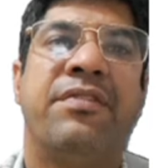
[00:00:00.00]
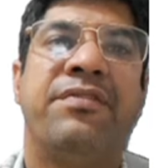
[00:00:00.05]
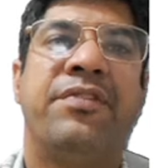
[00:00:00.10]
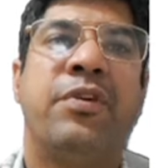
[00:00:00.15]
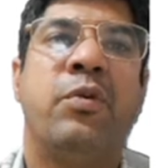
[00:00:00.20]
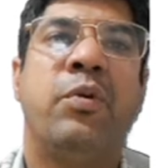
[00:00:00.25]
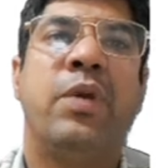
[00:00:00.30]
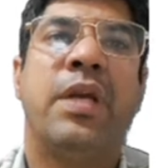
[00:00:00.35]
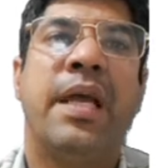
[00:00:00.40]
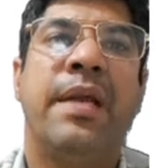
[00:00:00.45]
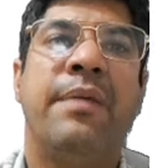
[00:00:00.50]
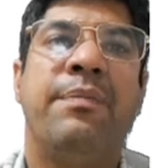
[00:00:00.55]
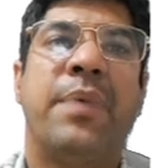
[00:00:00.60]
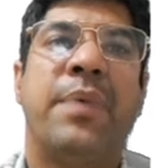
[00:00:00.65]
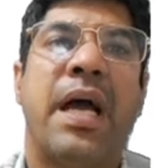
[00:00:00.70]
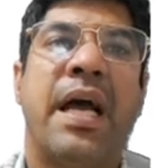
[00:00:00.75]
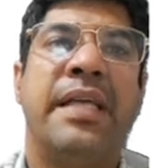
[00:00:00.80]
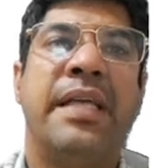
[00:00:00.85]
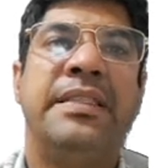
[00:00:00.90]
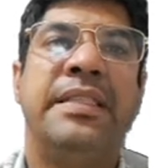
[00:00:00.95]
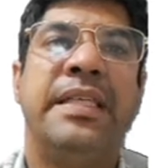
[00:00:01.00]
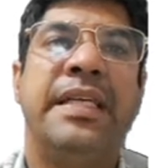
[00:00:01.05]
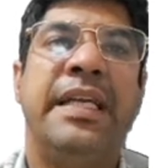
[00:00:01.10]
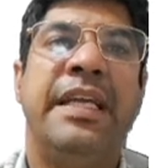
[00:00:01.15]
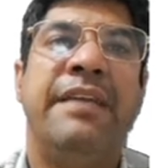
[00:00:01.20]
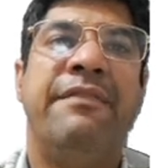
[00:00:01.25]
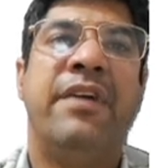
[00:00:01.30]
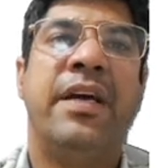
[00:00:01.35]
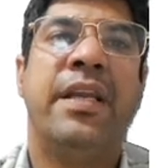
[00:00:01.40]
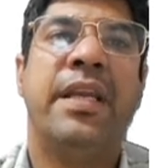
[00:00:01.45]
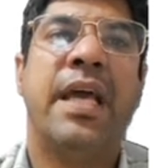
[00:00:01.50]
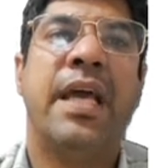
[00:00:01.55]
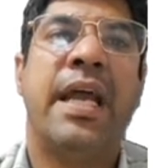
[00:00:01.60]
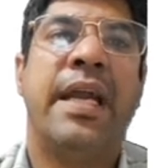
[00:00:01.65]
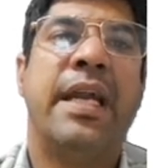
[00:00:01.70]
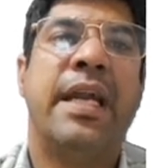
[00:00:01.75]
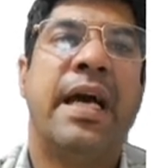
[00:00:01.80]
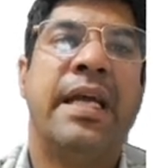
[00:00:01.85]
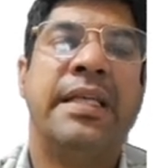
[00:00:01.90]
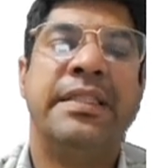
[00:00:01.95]
of two types, IgD1
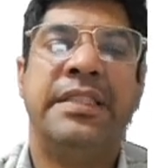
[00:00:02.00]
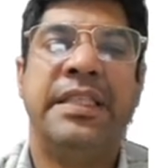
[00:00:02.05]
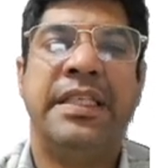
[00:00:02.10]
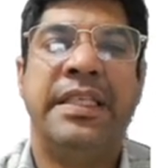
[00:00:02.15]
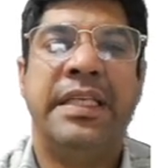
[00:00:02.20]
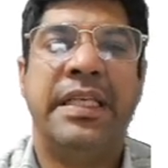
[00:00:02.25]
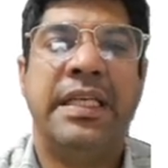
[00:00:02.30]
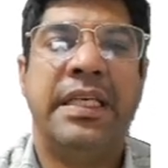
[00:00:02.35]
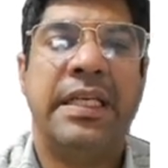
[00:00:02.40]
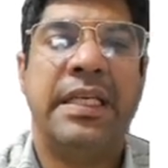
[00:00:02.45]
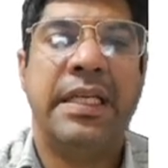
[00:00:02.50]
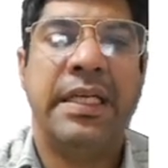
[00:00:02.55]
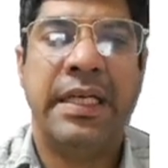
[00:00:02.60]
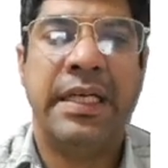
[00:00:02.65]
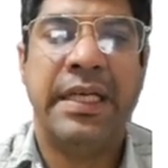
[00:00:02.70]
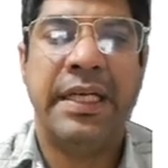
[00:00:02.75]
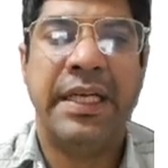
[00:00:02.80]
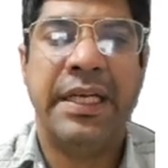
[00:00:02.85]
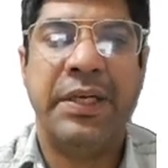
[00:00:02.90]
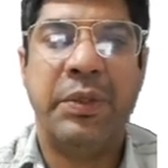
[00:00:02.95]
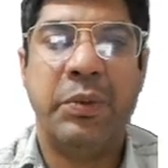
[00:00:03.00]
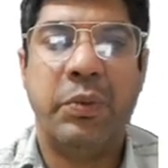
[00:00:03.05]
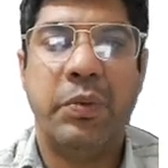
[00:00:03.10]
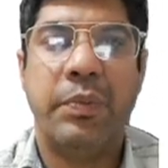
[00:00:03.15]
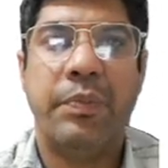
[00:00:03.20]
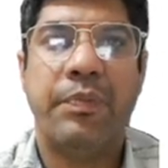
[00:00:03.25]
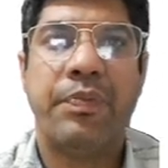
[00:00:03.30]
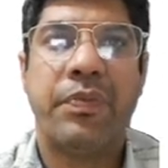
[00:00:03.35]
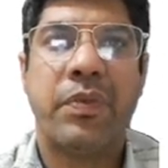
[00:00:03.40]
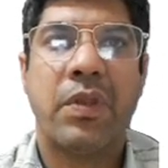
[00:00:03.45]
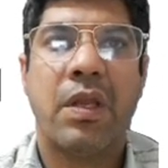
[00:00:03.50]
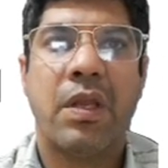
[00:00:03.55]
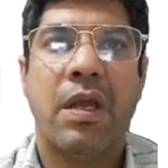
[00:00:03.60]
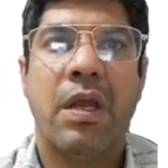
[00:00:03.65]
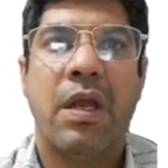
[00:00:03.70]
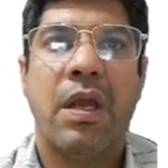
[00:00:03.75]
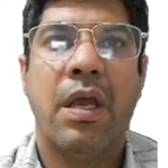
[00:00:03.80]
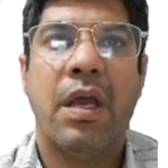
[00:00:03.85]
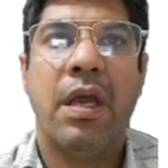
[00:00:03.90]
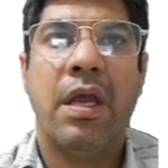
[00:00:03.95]
and IgD2.
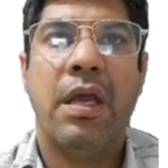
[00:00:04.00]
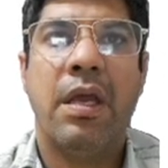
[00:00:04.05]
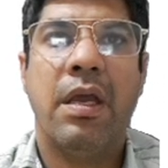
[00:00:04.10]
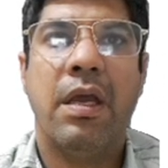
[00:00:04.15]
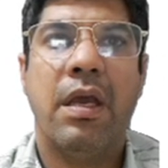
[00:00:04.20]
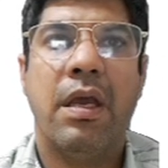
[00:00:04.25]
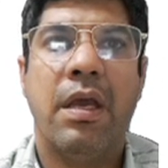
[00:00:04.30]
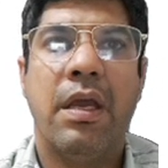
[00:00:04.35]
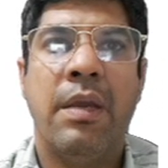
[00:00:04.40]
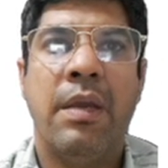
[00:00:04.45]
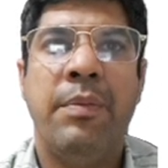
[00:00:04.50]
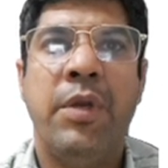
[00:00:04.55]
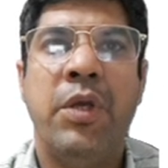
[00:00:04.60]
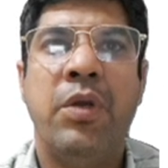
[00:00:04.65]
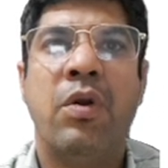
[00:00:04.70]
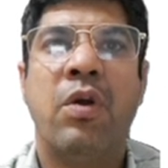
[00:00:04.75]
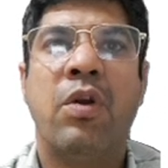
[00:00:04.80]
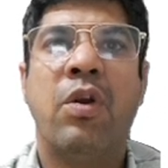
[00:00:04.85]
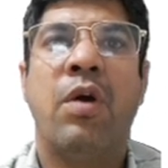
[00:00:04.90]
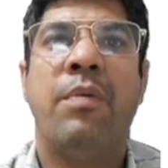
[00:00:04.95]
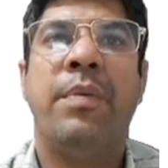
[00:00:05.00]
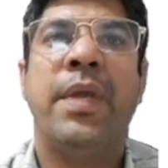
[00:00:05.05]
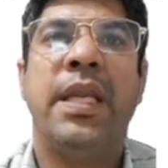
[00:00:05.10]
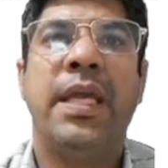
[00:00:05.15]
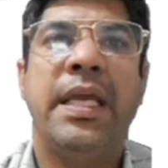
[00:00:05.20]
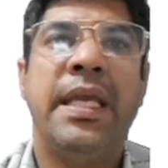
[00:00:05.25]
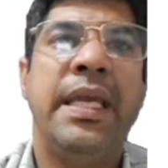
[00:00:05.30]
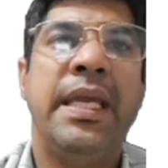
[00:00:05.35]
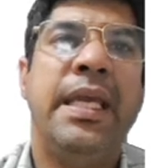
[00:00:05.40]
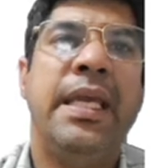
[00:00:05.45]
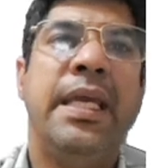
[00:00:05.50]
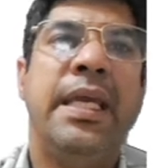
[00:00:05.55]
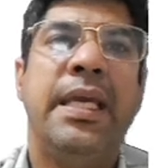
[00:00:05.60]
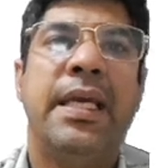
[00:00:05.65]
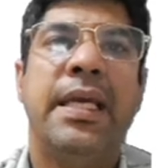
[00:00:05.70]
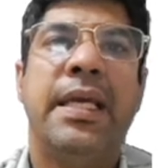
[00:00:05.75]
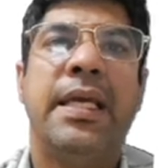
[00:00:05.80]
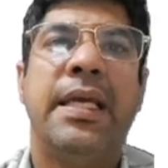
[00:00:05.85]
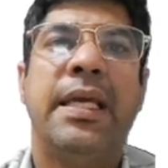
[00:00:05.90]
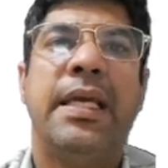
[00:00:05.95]
Immunoglobulin E,
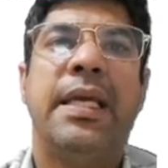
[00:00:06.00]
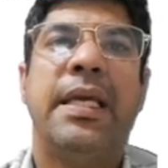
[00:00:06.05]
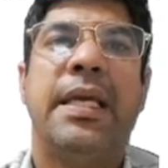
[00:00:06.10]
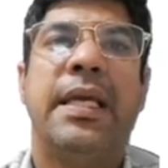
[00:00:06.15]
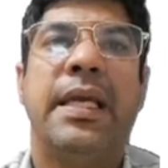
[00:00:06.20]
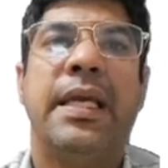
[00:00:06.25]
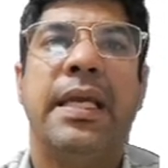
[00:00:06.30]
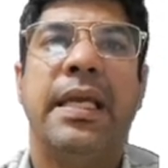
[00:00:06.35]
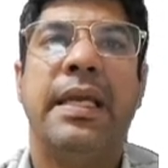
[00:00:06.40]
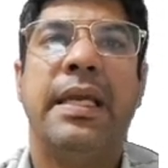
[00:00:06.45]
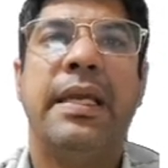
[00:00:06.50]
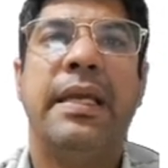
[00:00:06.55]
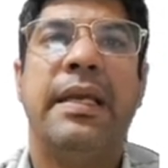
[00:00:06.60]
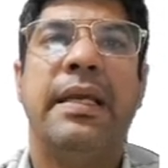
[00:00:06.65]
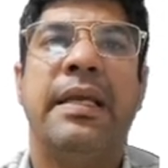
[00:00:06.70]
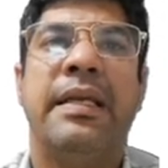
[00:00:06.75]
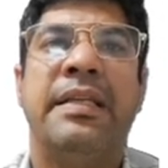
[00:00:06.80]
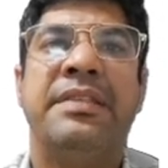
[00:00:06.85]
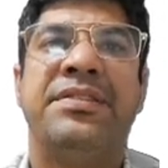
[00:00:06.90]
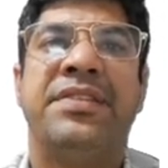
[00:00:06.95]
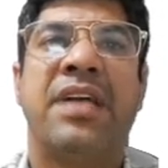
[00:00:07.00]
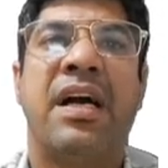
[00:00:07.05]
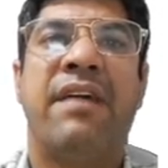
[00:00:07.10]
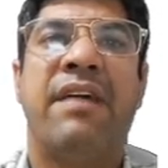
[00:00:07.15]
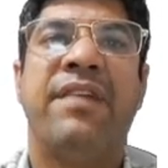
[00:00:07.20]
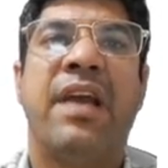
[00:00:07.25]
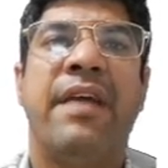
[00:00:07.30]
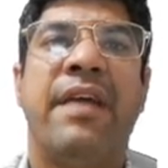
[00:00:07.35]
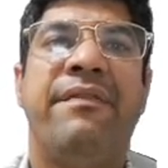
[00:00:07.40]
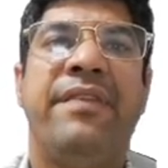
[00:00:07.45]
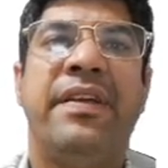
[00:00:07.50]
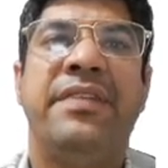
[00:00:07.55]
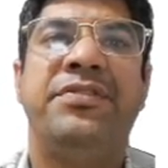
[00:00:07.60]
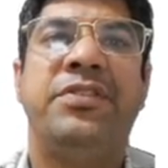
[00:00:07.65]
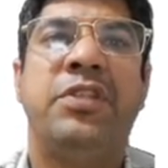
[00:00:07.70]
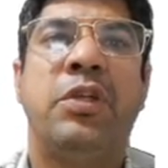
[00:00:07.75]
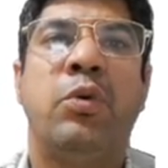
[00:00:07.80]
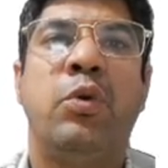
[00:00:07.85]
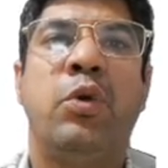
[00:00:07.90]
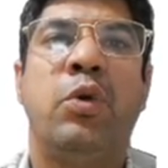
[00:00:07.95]
its half-life
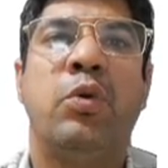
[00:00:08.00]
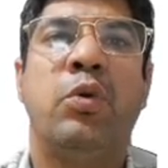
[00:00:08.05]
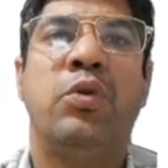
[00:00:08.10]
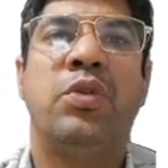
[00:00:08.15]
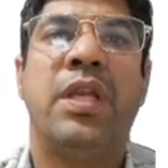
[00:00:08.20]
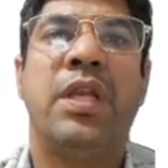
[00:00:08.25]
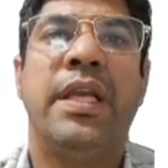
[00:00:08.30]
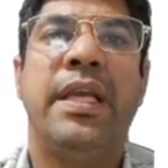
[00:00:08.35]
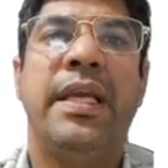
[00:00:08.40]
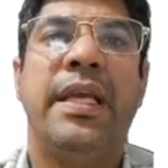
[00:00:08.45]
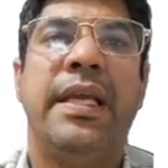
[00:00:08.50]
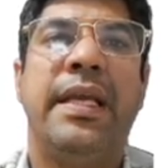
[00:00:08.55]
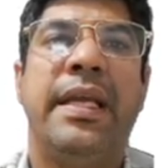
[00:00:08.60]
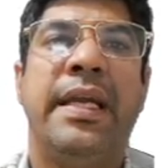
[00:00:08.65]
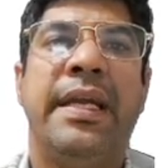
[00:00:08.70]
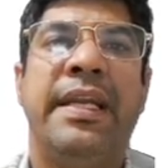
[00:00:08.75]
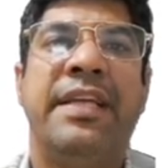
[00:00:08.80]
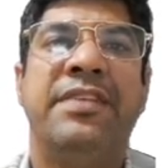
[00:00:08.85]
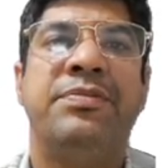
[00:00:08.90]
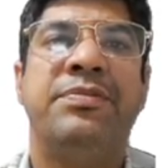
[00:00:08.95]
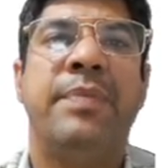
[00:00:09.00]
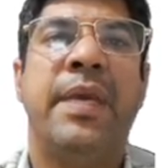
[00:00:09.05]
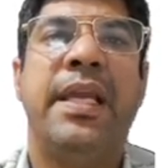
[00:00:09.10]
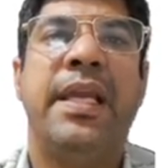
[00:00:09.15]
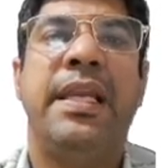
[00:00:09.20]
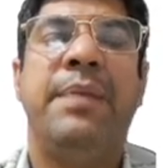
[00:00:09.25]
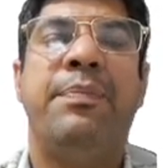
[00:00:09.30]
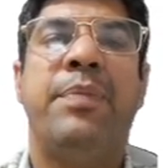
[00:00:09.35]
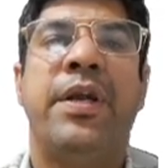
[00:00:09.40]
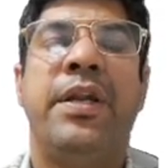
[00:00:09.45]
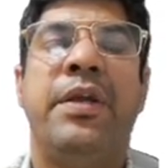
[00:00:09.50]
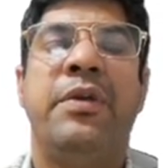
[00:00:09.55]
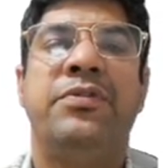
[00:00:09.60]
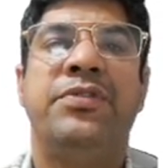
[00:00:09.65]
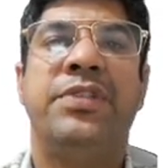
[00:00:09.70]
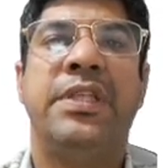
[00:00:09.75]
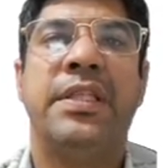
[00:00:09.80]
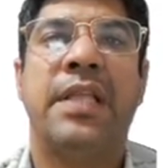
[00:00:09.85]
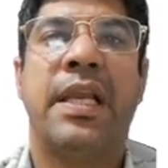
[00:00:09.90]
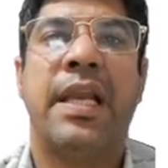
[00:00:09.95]
is 2 to 3. It is mainly
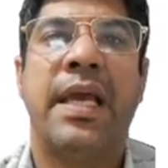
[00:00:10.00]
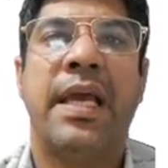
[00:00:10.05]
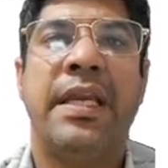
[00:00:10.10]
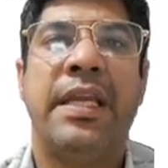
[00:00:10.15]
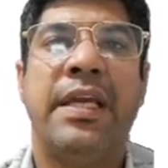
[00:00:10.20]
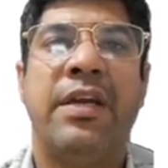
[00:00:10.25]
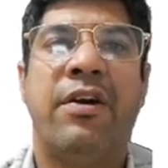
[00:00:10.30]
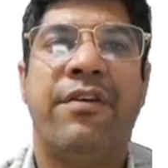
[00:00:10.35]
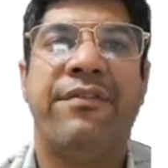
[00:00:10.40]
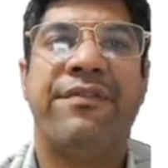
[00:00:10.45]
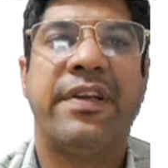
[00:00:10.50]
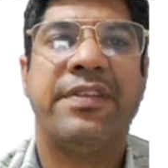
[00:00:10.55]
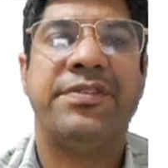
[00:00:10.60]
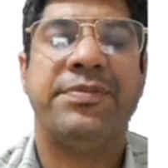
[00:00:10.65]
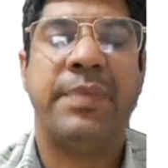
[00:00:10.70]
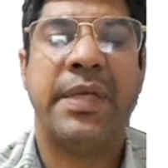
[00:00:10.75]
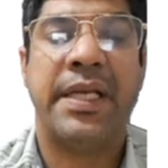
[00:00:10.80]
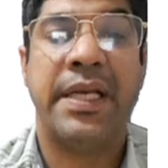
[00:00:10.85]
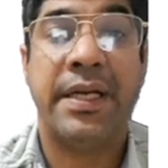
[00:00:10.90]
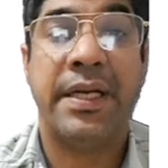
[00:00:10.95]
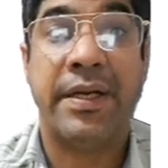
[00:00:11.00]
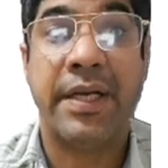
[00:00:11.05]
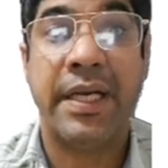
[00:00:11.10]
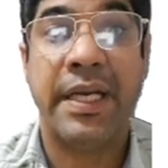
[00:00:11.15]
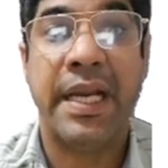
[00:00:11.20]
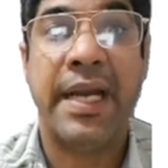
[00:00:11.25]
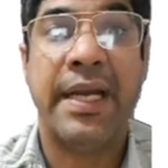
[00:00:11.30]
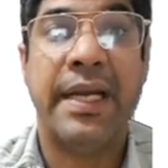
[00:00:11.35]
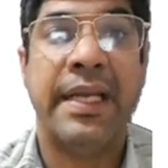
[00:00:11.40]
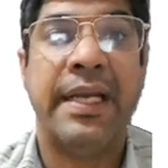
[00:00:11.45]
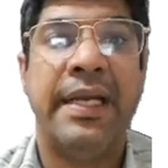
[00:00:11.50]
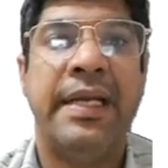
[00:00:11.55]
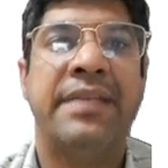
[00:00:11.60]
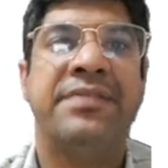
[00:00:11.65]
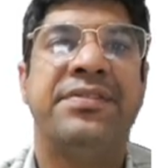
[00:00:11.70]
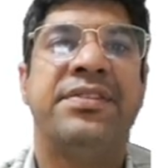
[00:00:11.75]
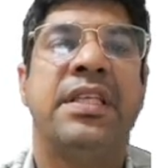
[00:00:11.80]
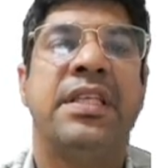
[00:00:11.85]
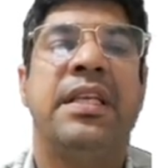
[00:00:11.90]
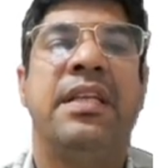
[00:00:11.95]
produced in the lining of respiratory and
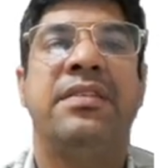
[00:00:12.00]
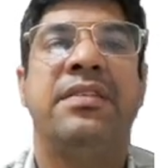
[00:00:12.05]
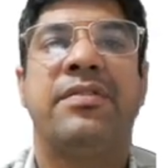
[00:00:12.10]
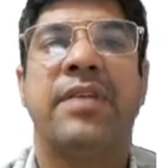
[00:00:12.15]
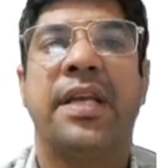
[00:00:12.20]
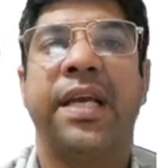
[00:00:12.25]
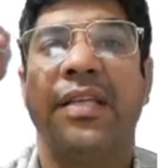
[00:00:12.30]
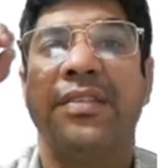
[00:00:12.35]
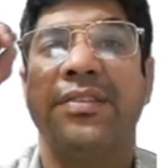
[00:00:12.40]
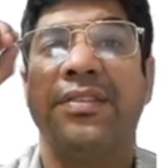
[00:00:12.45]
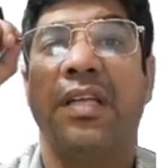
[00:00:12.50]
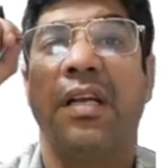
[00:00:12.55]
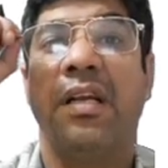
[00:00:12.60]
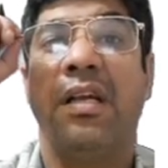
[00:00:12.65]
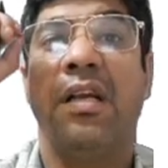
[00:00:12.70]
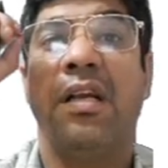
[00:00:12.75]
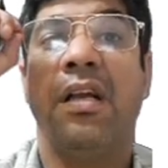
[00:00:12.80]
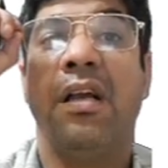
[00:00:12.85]
intestinal tracts.